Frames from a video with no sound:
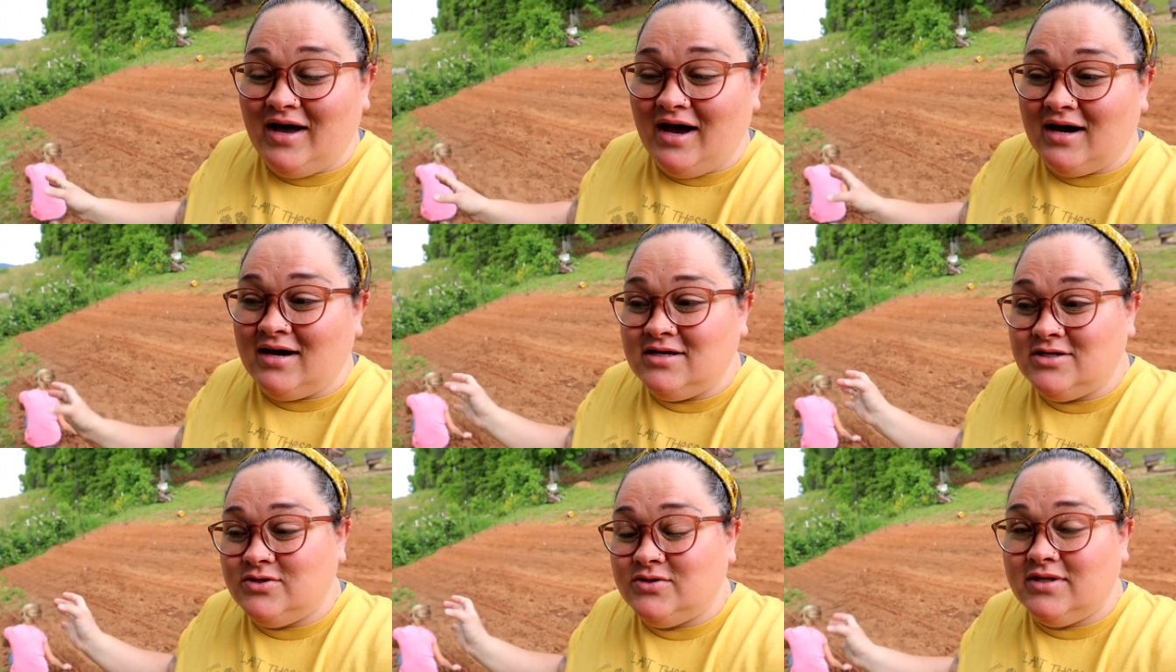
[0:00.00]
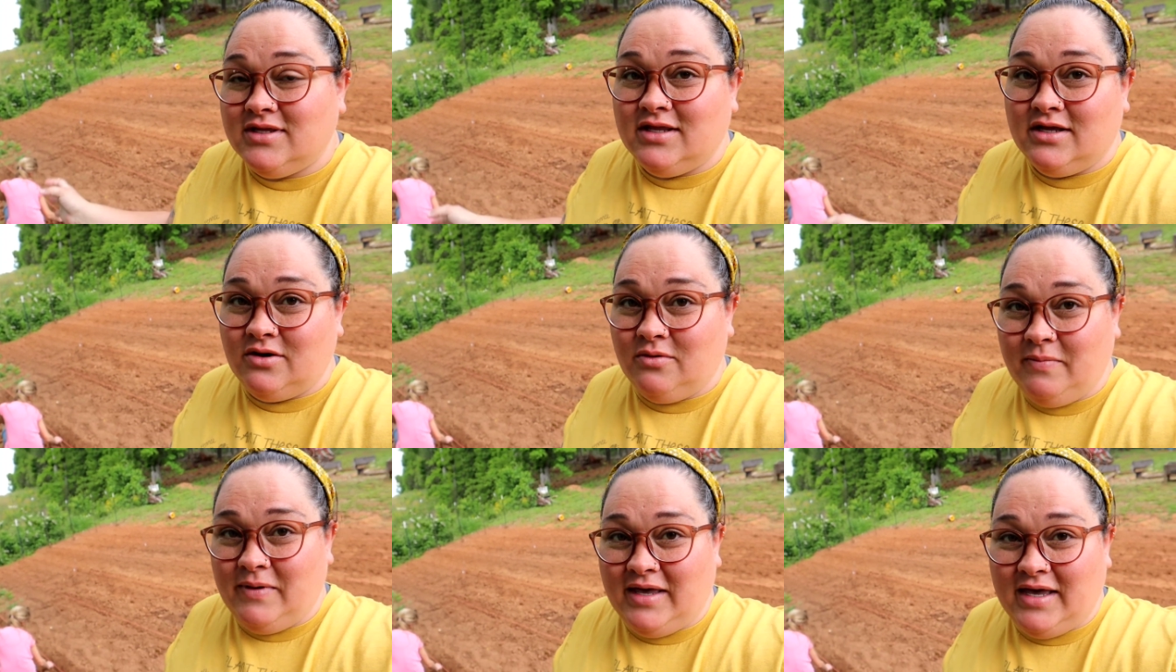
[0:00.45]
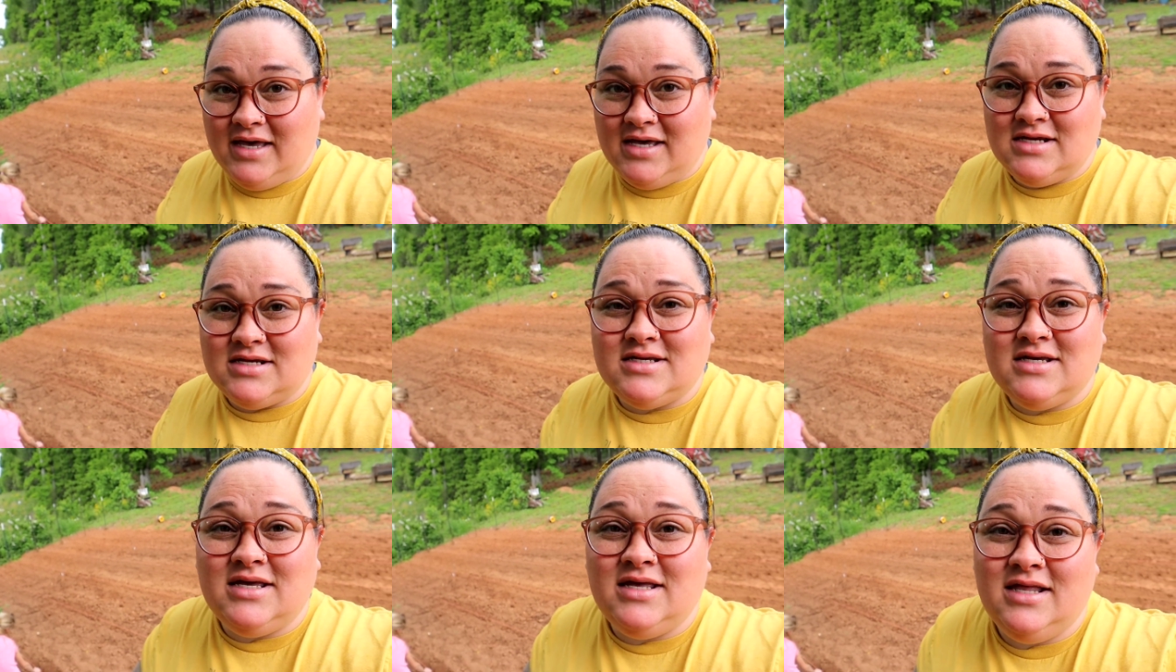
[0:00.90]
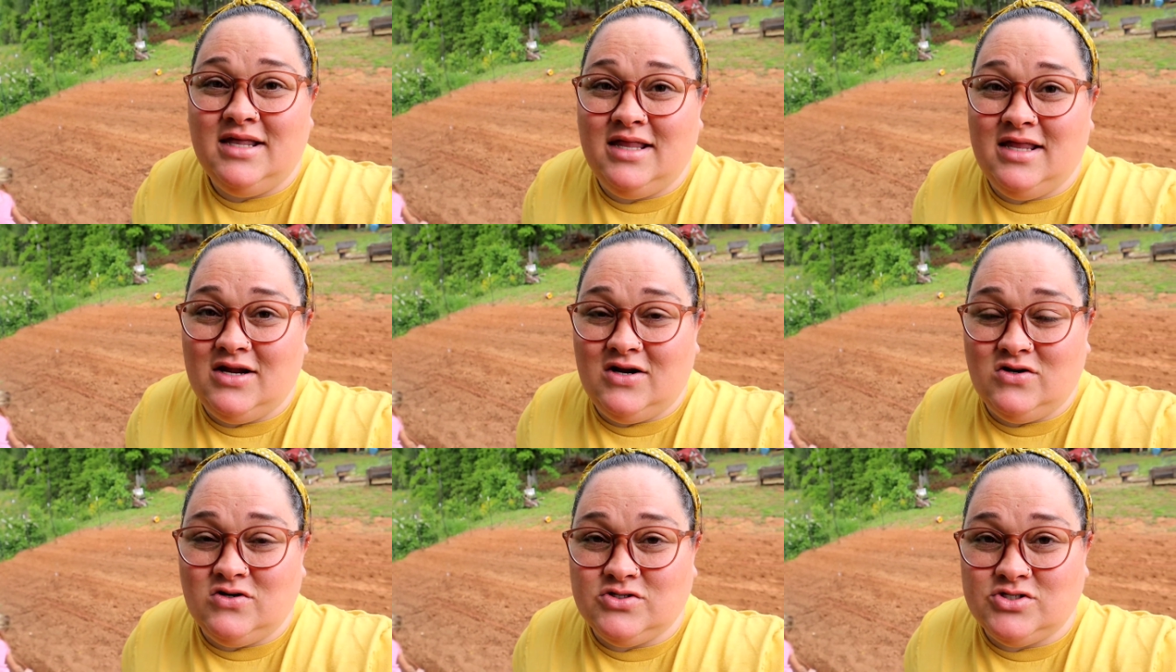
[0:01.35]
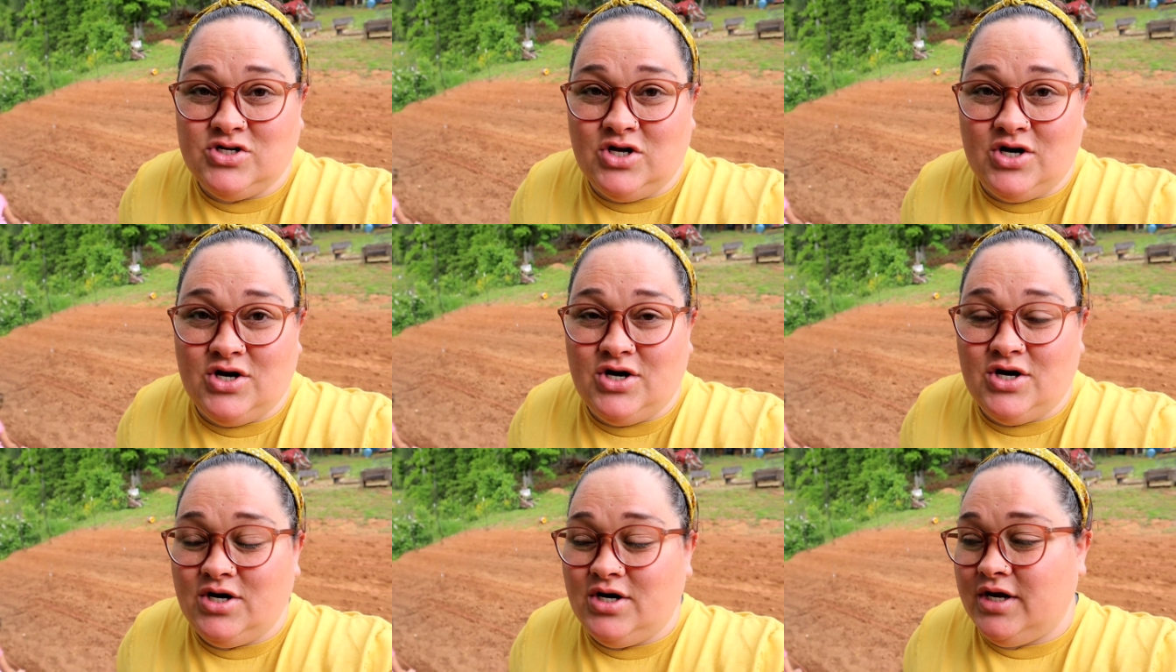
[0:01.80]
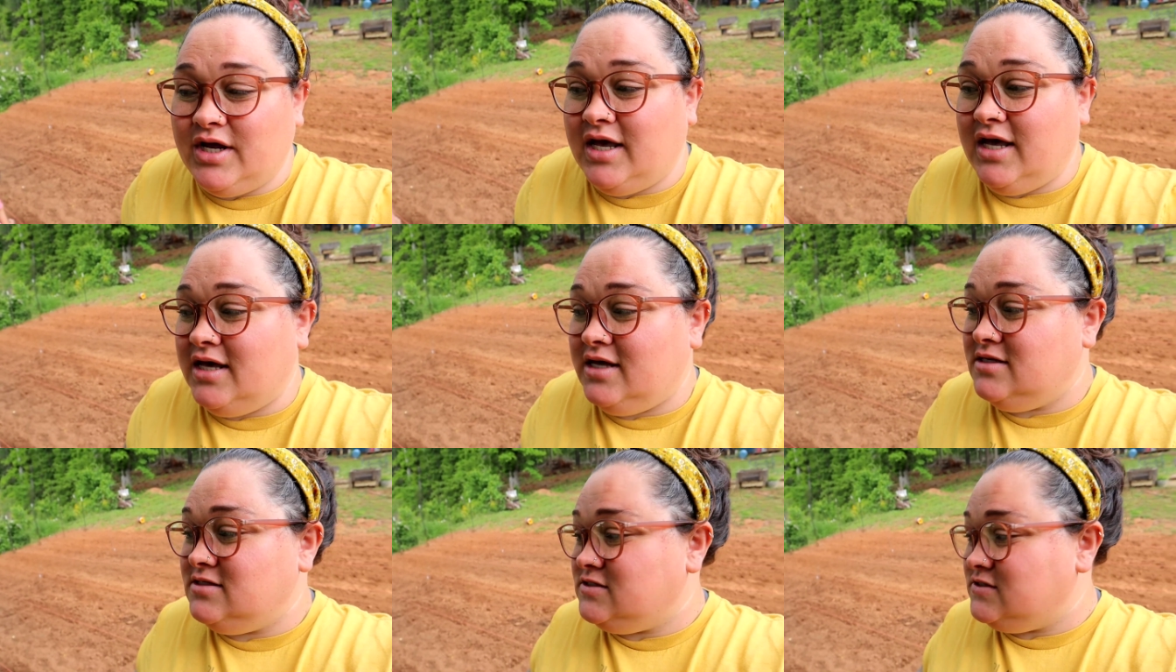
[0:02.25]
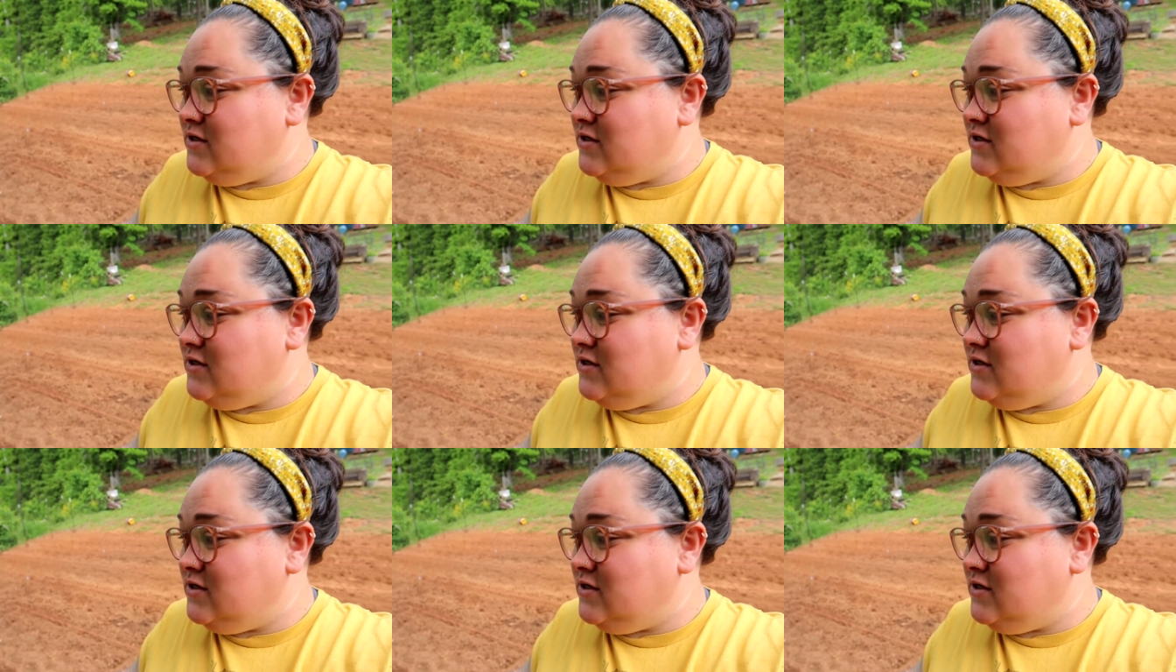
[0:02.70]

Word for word: I can do a little bit and then it'll start hurting again.